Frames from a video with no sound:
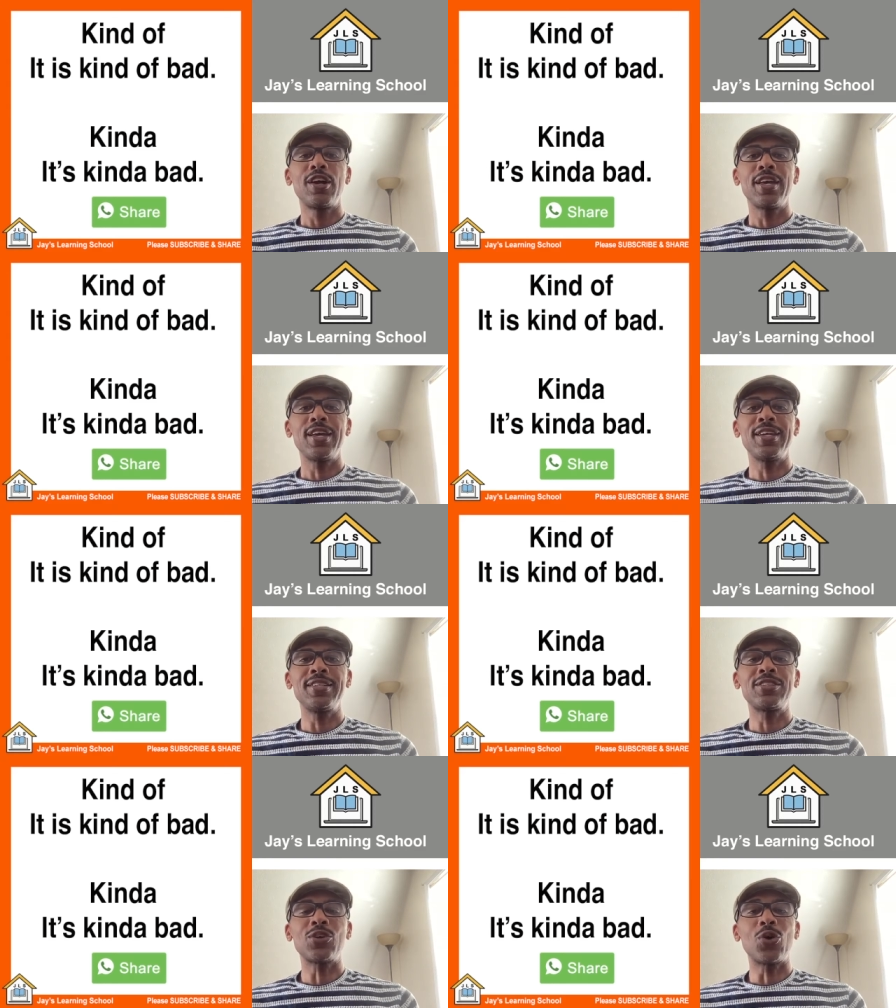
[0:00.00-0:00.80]

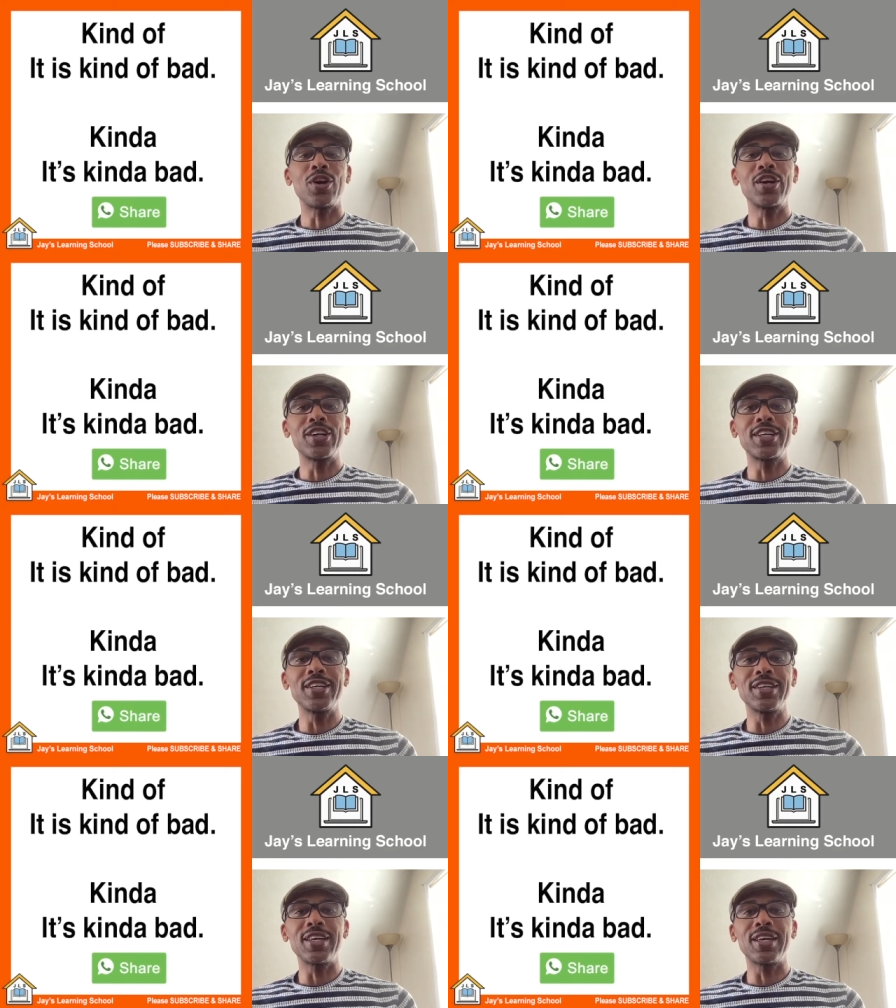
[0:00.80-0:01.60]
His or her
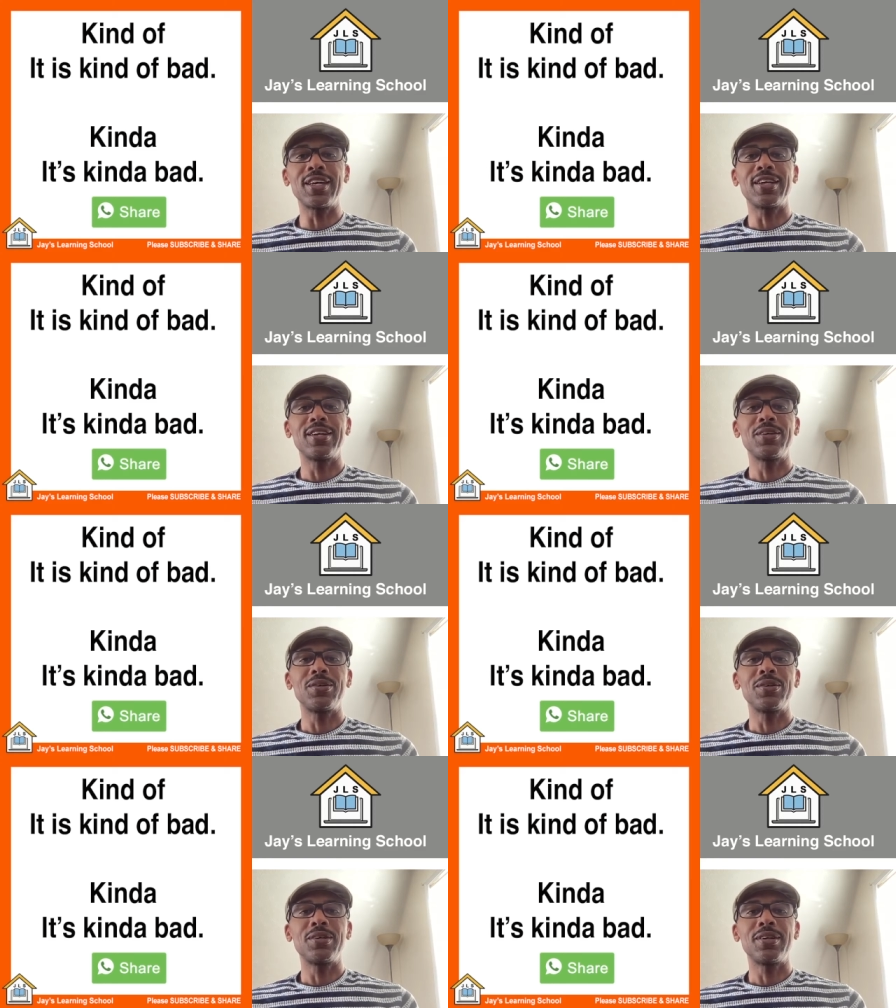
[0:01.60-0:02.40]
cooking
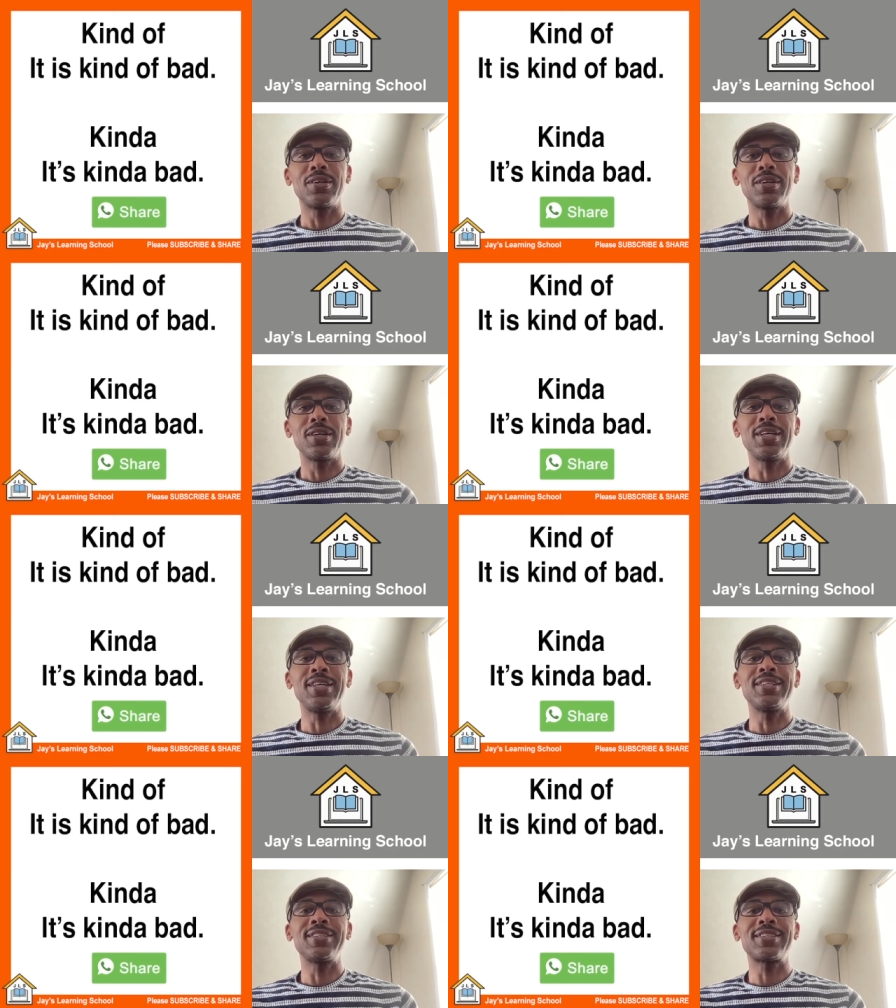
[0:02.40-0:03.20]

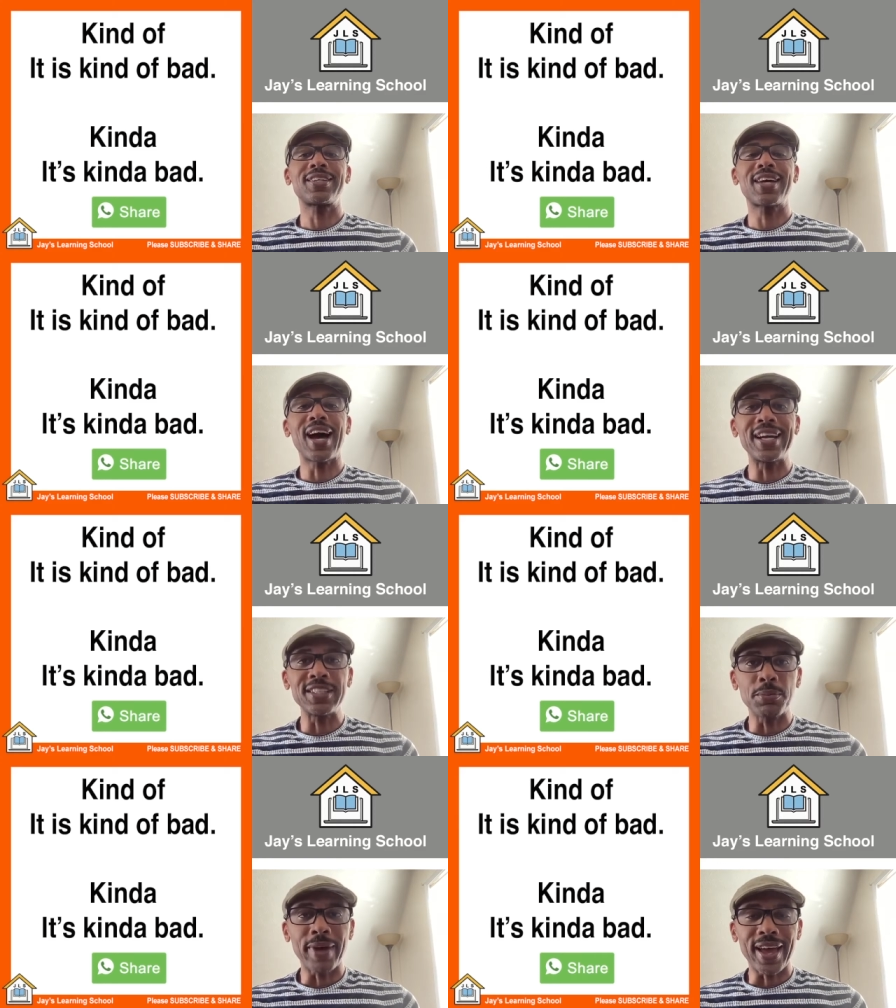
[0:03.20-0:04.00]
is
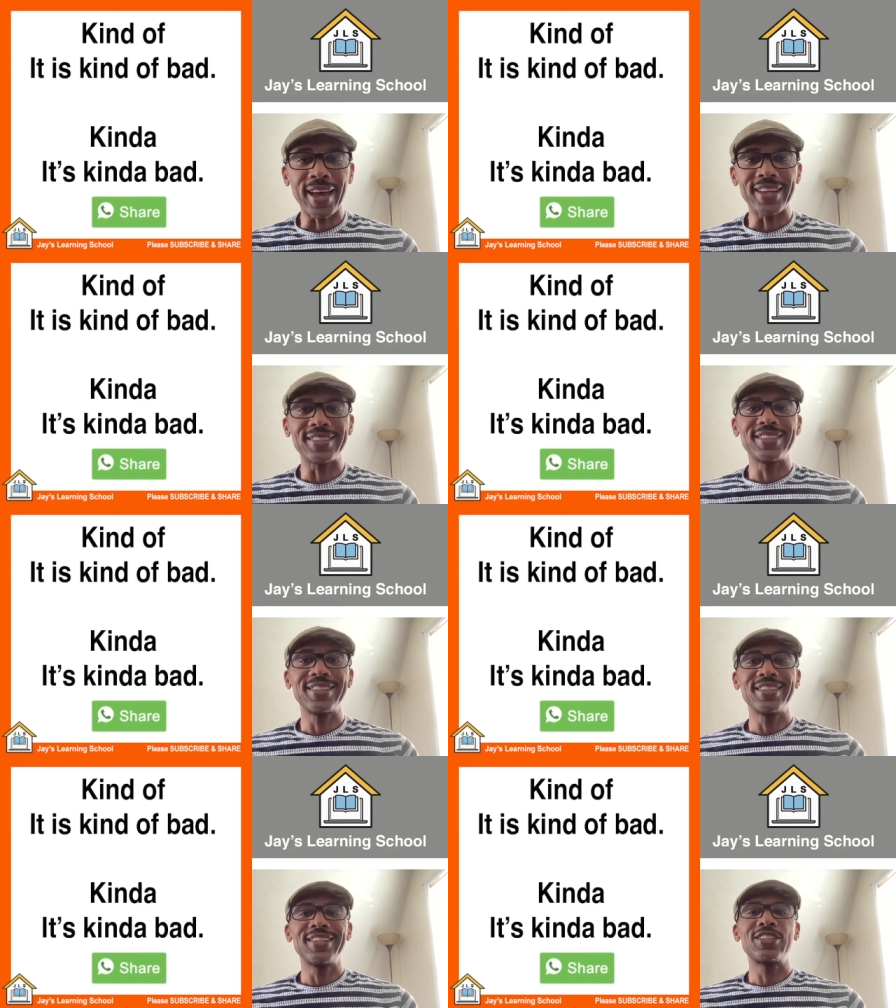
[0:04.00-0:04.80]
kinda bad.
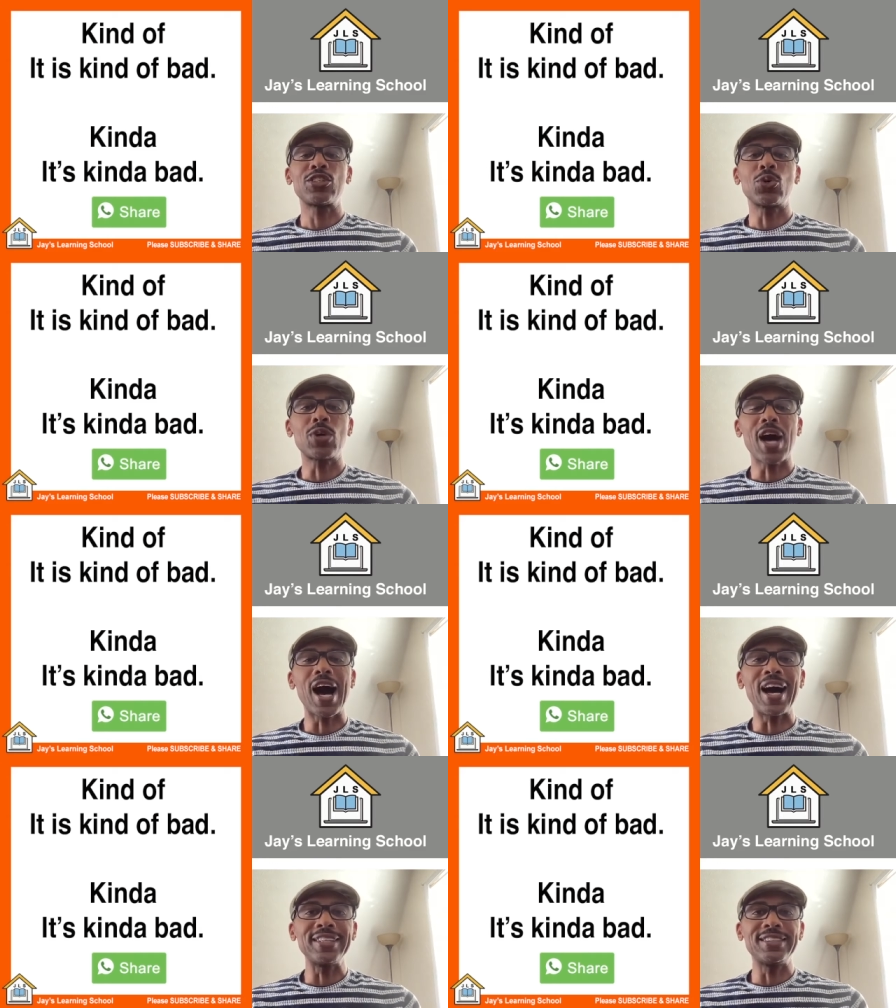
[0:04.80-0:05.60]
So
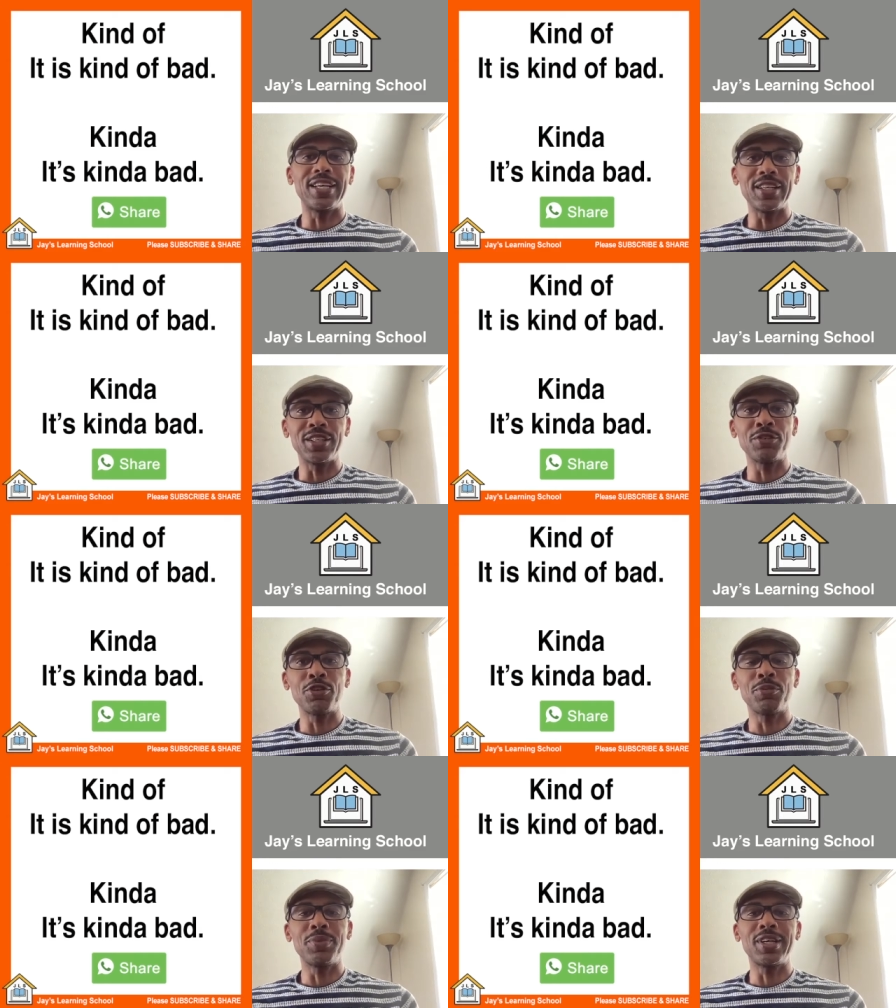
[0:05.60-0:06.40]
kind of
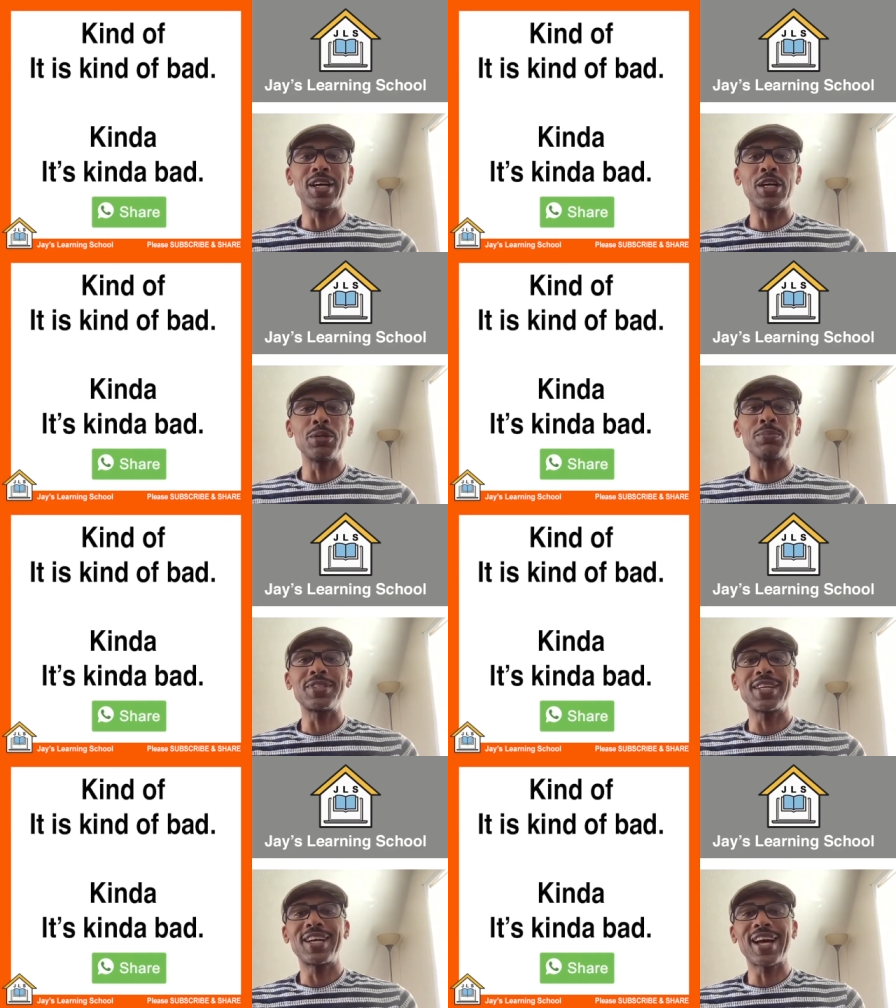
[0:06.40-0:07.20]

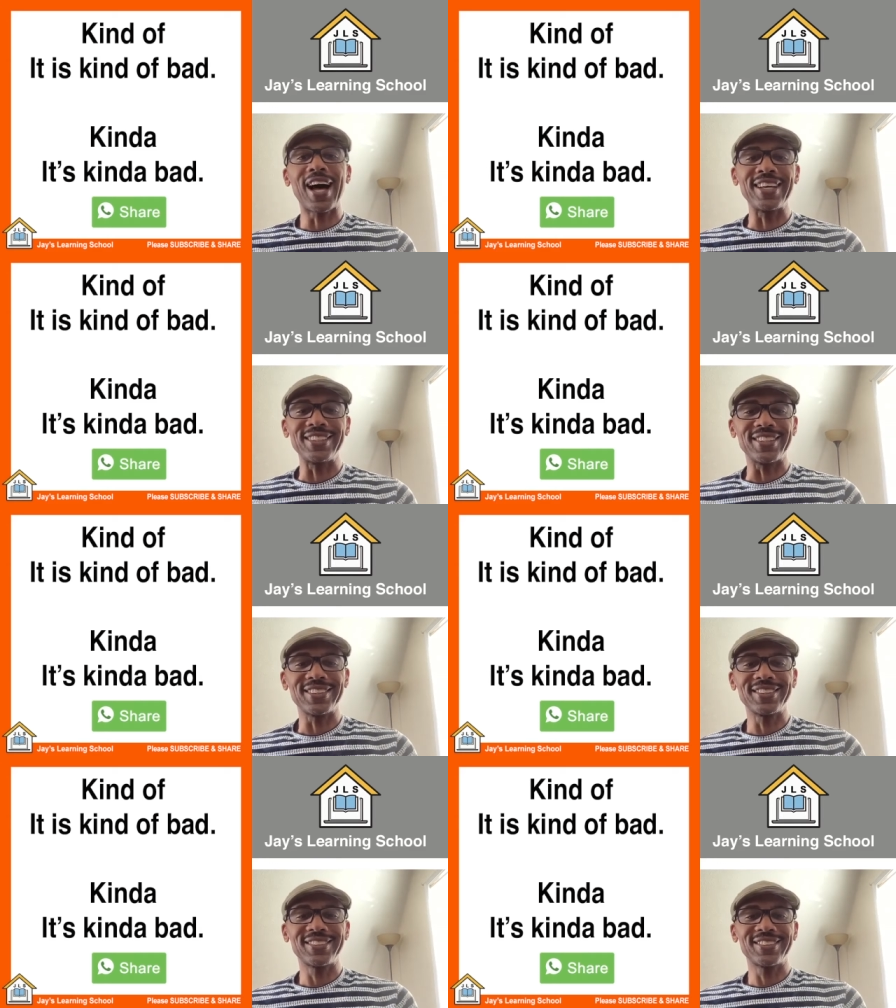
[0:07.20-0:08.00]
becomes kinda.